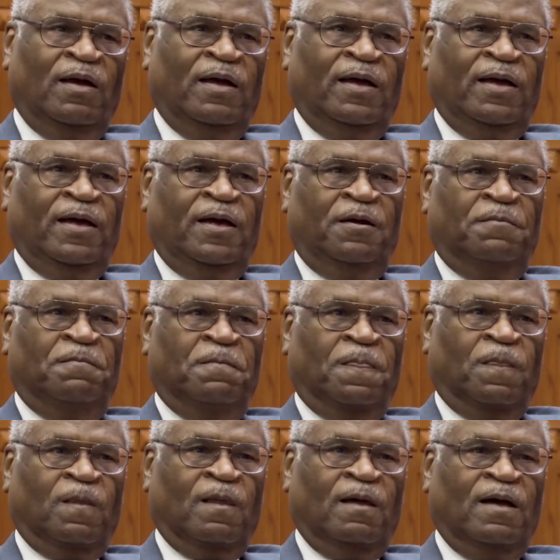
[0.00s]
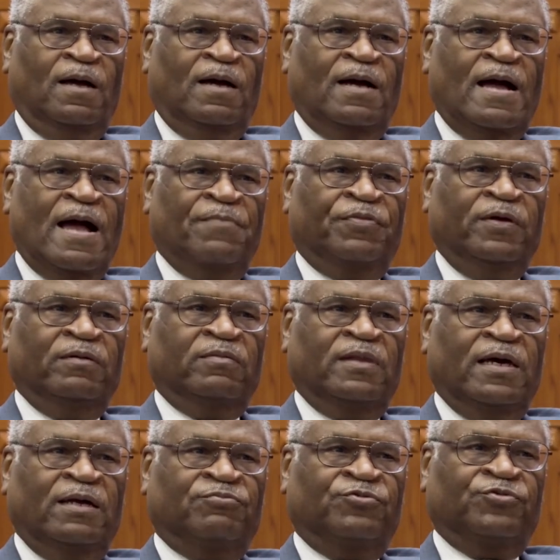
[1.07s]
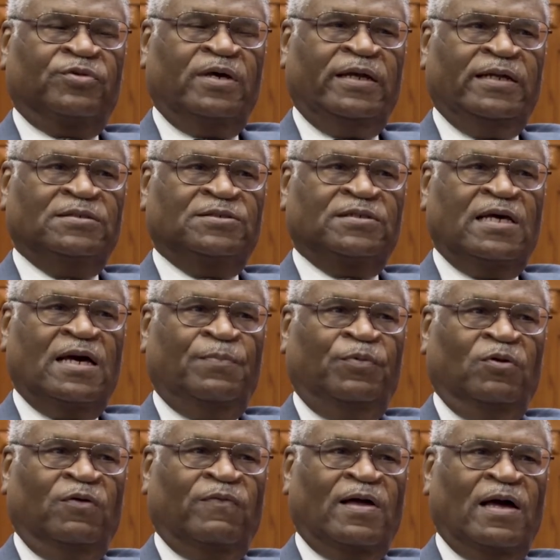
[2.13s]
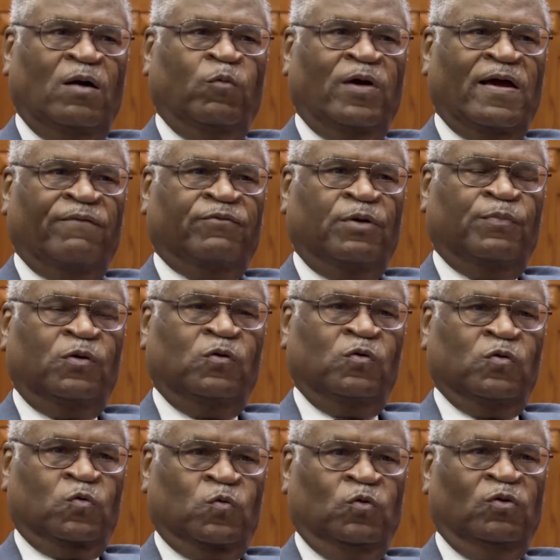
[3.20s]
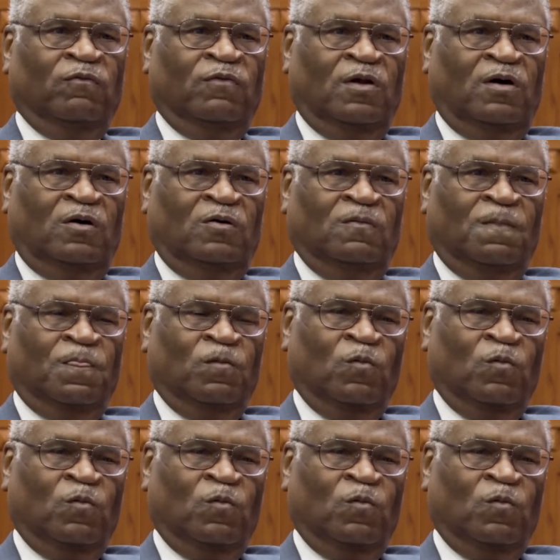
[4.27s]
And I think that's an example of how we have to uphold the rule of law,